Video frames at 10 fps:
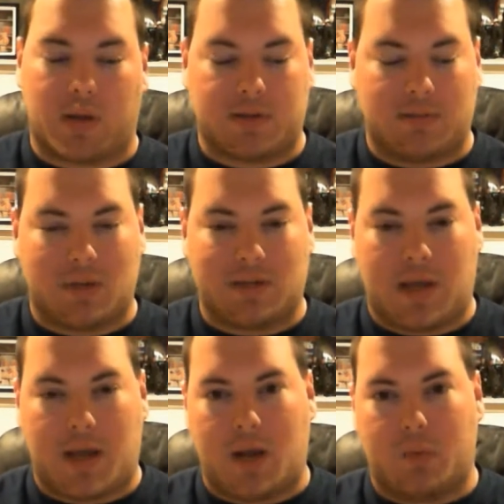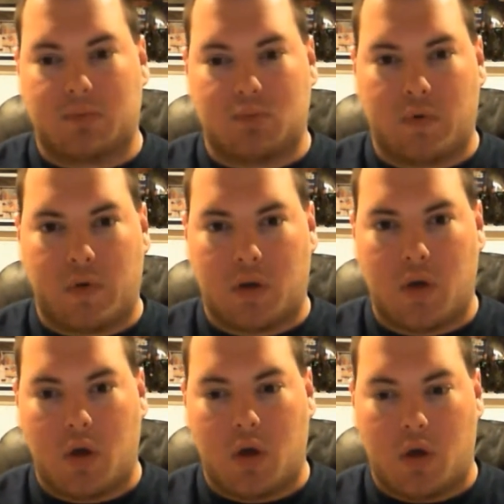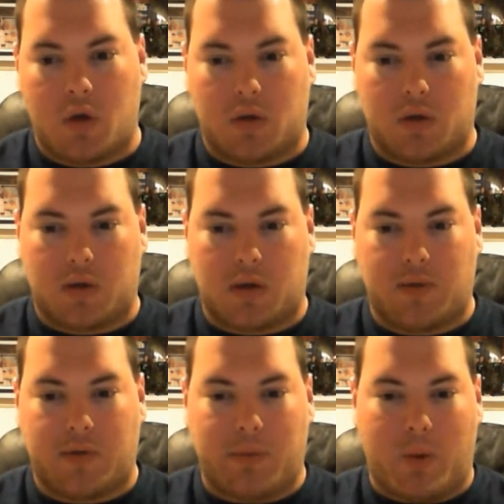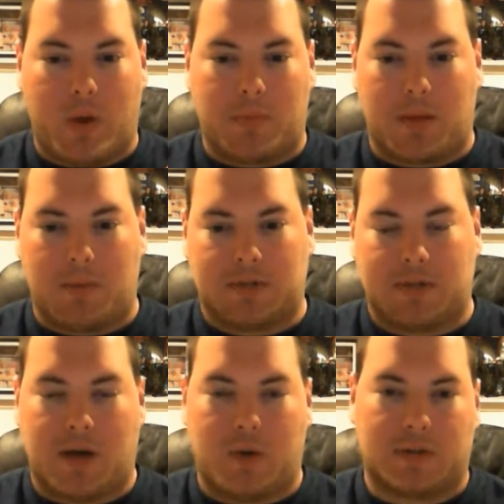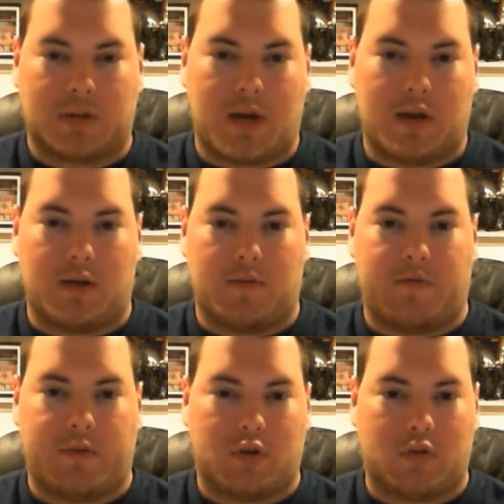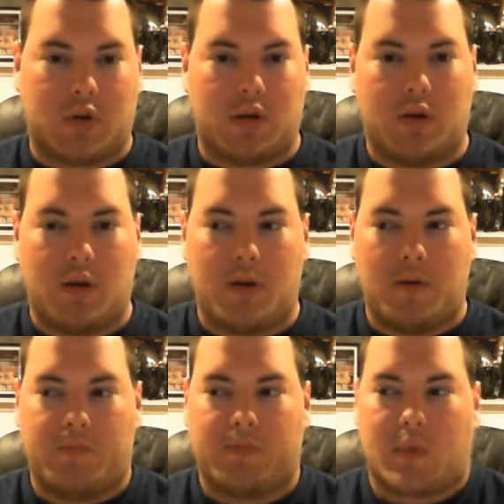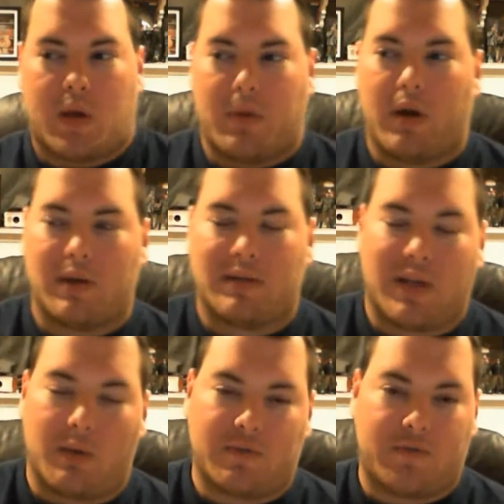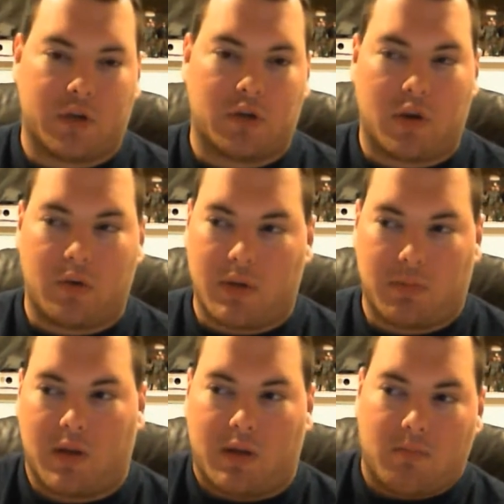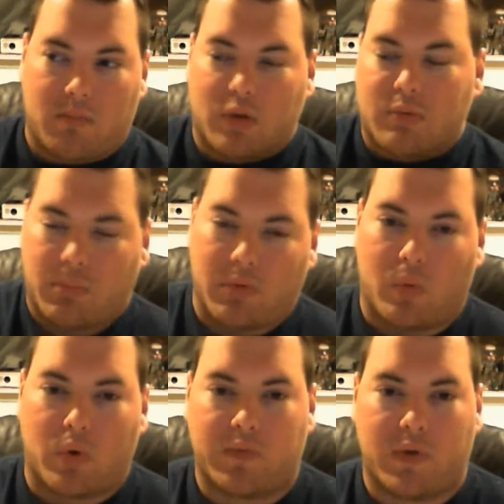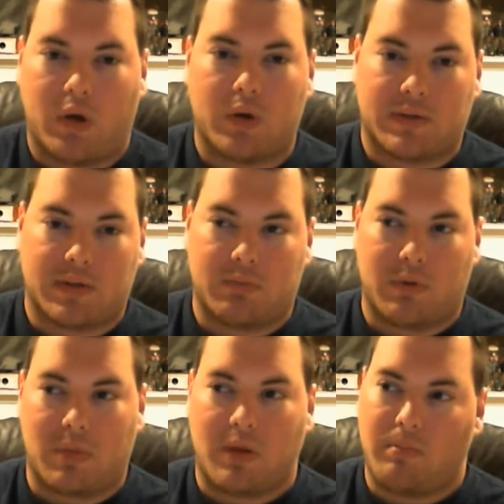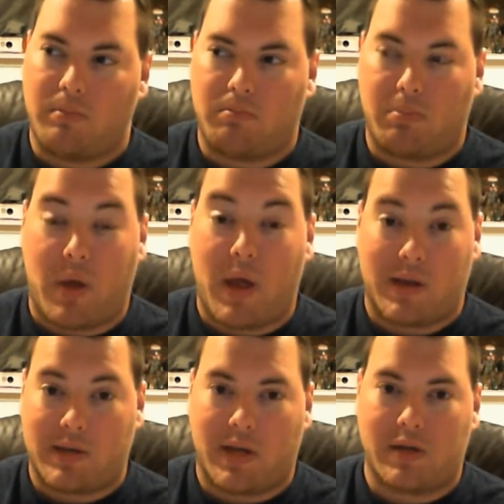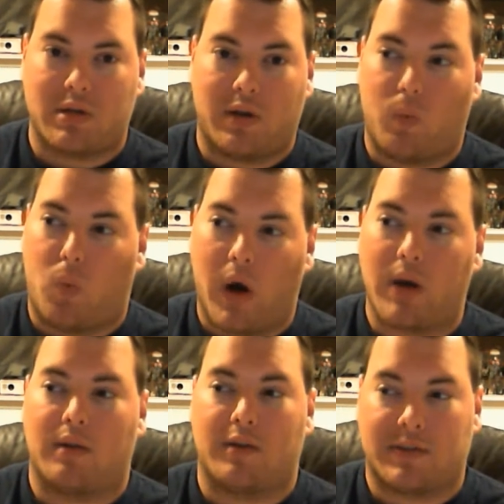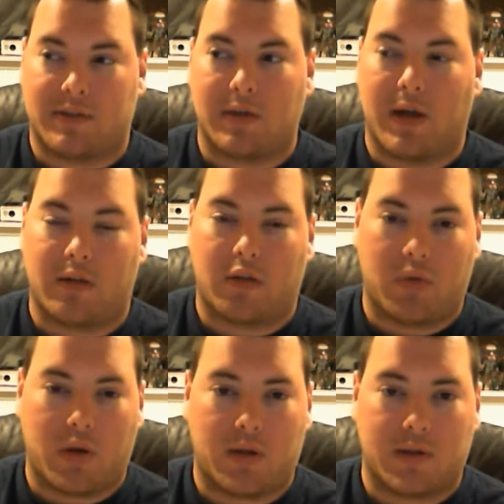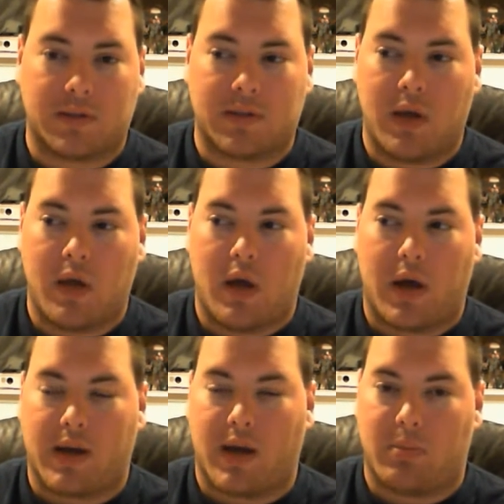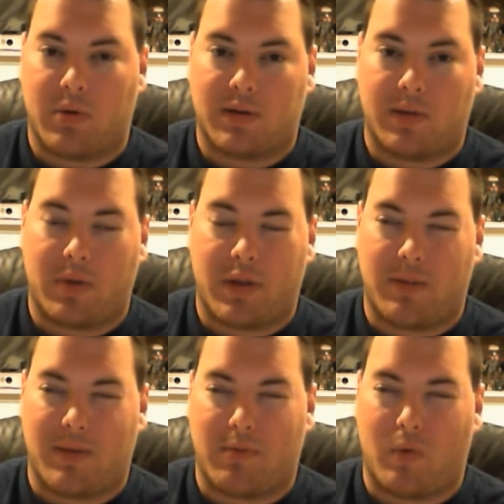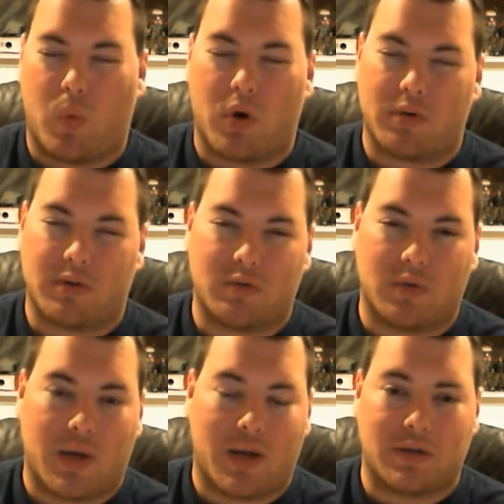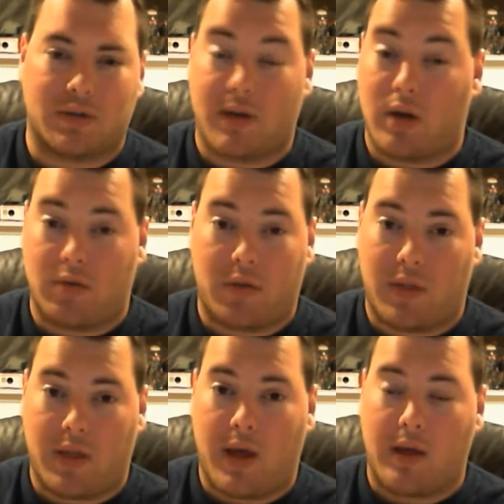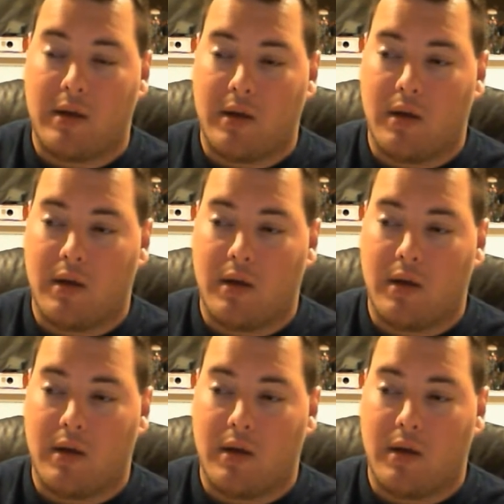like somebody's hand was moving, like even on my webcam you see how it's kind of flickery. I'm not going to say it was flickery. I mean, most people won't even notice this, but me paying attention and wanting to see how the 3D is, I kind of picked up on that on maybe one or two occasions. Other than that,